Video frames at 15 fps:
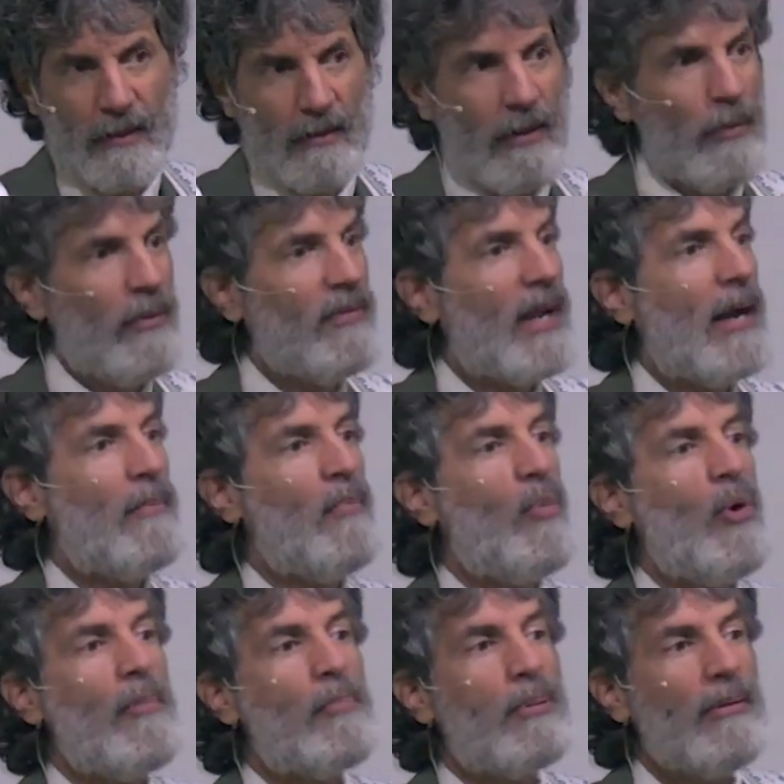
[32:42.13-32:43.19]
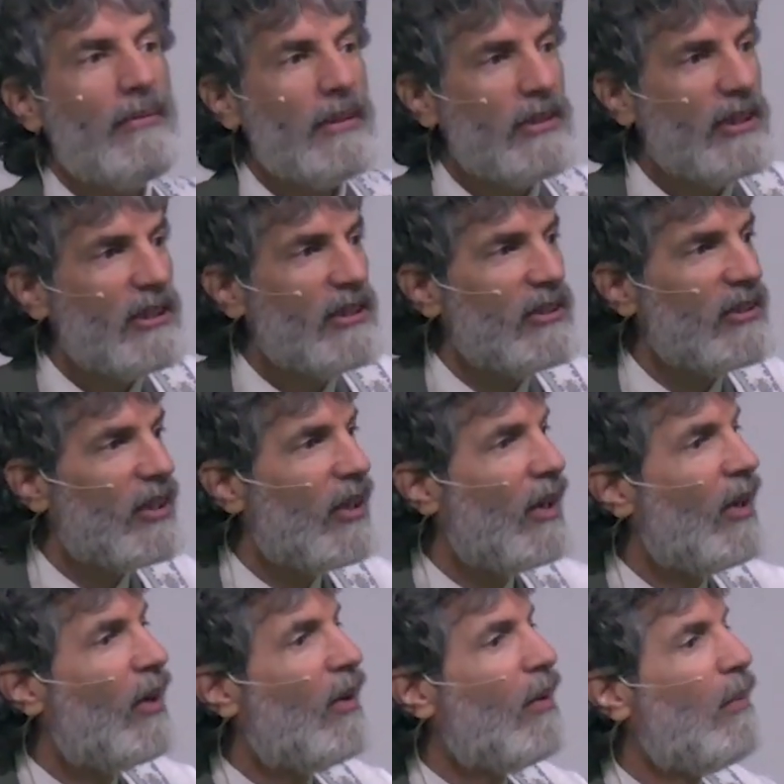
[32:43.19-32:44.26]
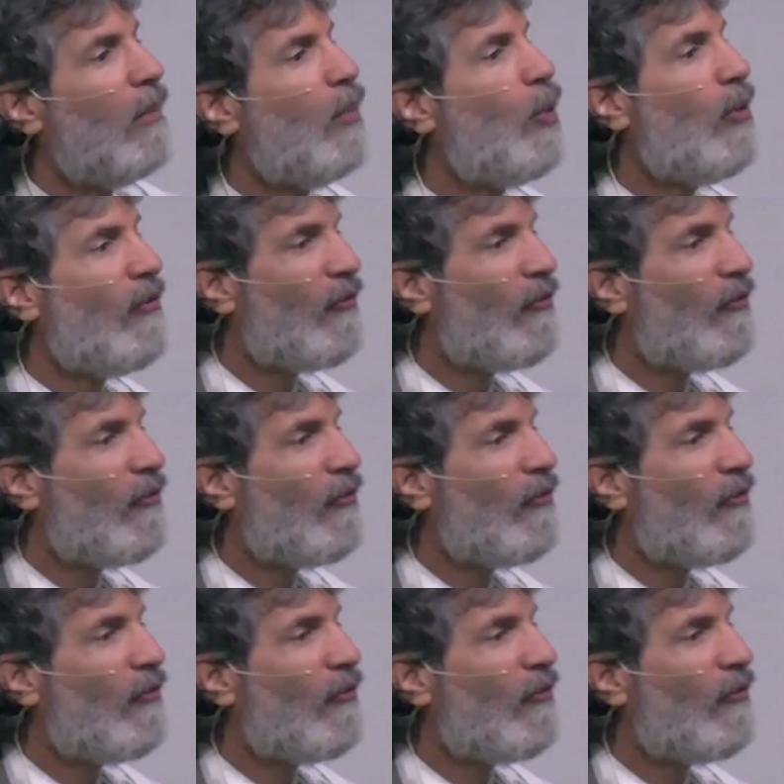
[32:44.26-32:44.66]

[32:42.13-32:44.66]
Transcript: All right, we've got more privileges, more